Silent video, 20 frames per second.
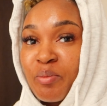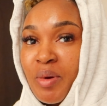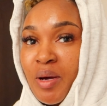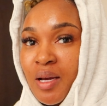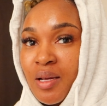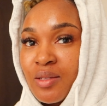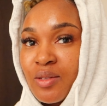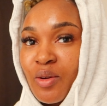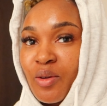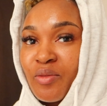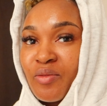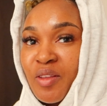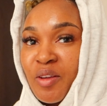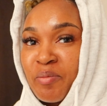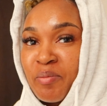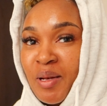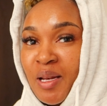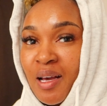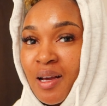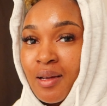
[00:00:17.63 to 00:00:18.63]
part of the
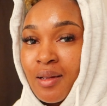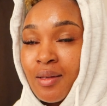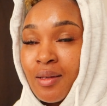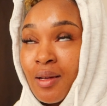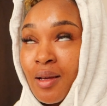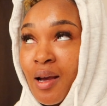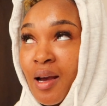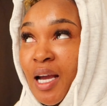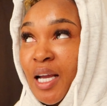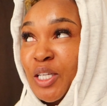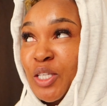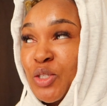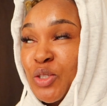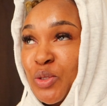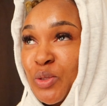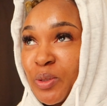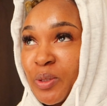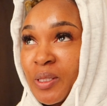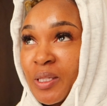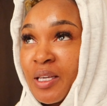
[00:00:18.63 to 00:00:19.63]
plan, I
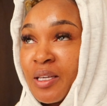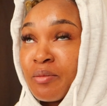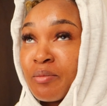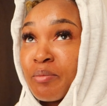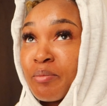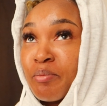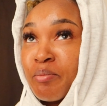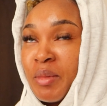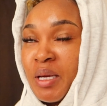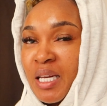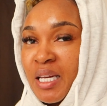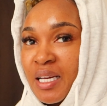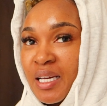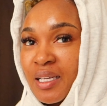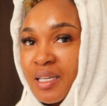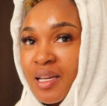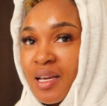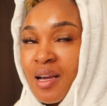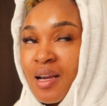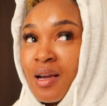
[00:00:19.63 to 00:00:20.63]
truly mean it.